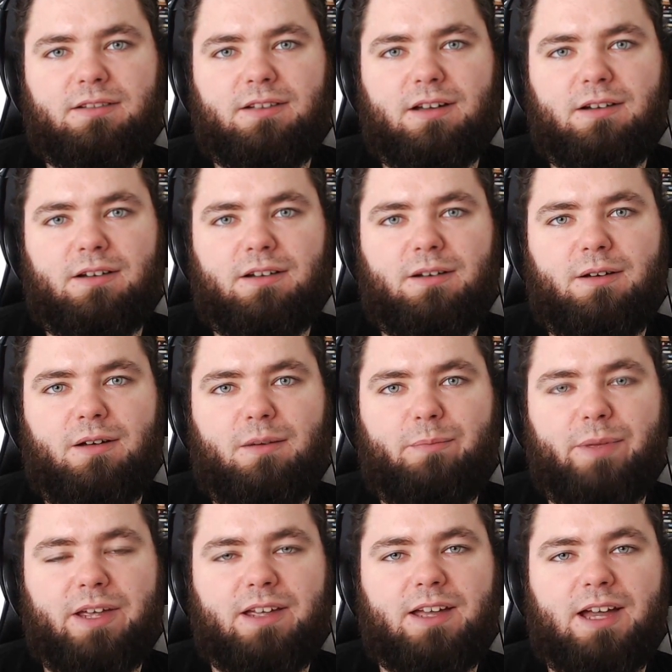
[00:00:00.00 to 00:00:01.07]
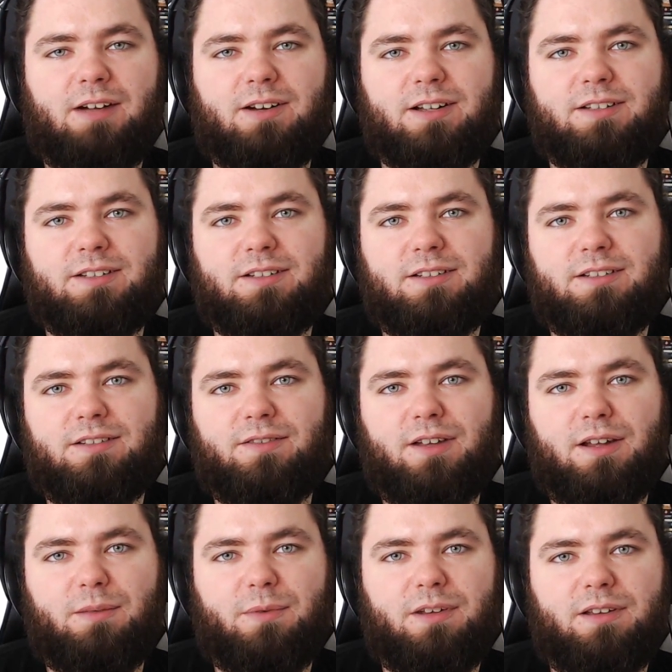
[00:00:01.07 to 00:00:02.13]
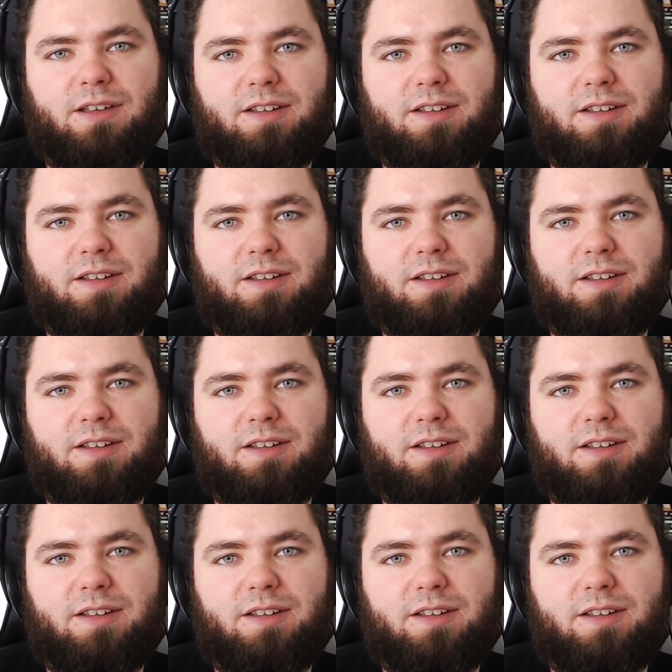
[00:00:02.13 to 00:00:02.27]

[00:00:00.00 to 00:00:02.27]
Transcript: a big character development.